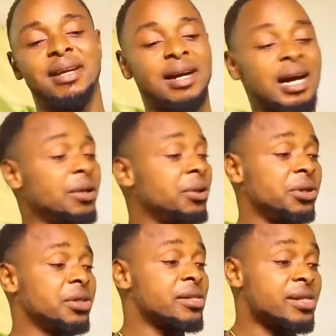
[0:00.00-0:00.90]
I know you're
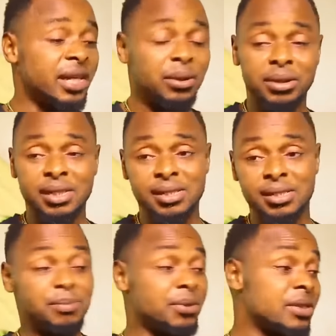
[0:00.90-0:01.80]
just saying all these things
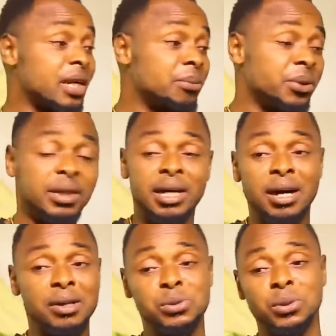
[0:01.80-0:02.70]
because I'm doing the
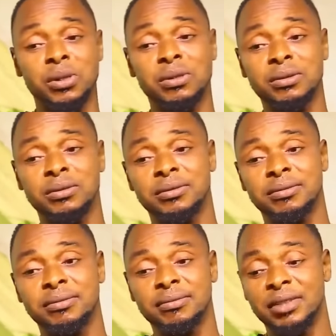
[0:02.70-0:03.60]
housework.
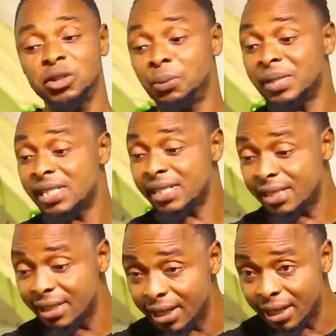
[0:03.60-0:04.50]
You'll be sitting
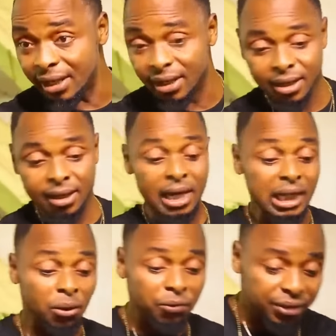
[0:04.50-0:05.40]
here and
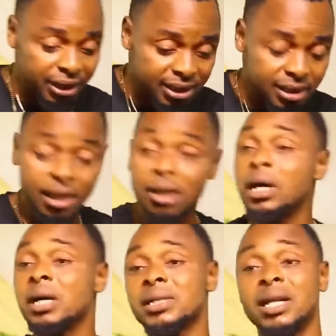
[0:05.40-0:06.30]
I'll finish this and go
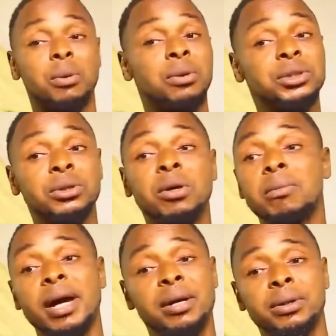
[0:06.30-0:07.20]
outside and wash all
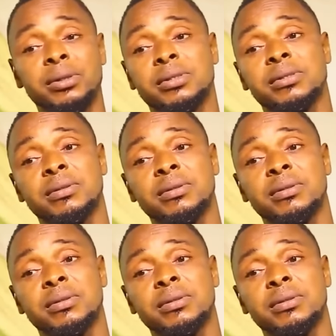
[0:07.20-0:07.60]
my clothes.